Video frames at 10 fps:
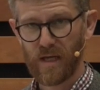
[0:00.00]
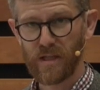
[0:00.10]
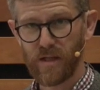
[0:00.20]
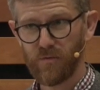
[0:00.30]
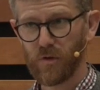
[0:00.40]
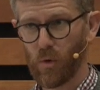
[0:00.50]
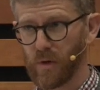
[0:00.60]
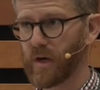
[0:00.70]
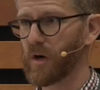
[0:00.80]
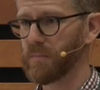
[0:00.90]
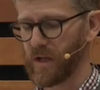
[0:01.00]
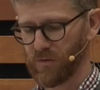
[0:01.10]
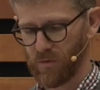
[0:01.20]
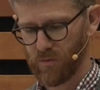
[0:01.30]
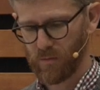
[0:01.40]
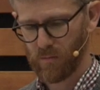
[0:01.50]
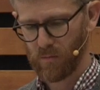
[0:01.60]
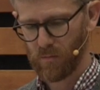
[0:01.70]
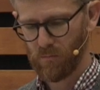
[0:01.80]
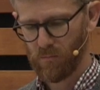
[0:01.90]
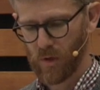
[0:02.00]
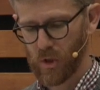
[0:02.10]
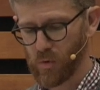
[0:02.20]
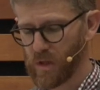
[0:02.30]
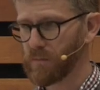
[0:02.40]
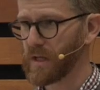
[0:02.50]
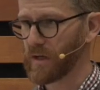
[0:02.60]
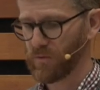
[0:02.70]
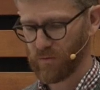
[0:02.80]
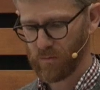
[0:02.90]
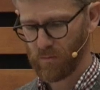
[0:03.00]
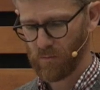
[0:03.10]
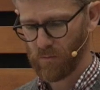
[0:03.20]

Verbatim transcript: It lives in ordinary places, union meetings,